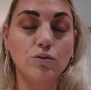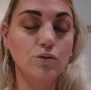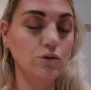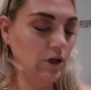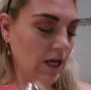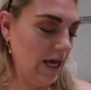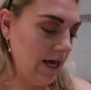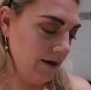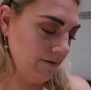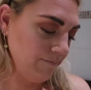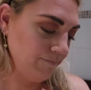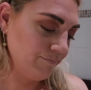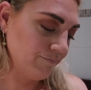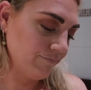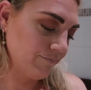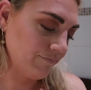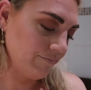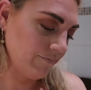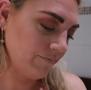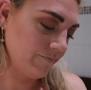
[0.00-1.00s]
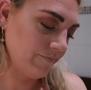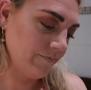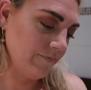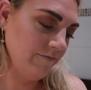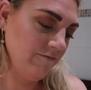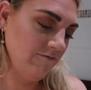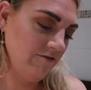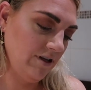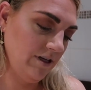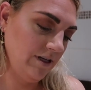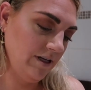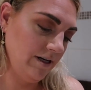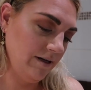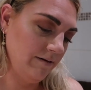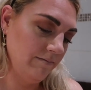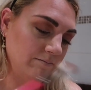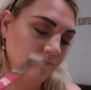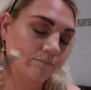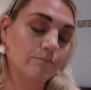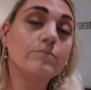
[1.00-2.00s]
Oh yeah, I'm feeling
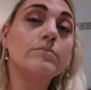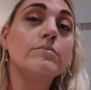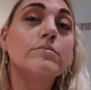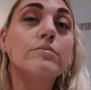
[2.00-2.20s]
it.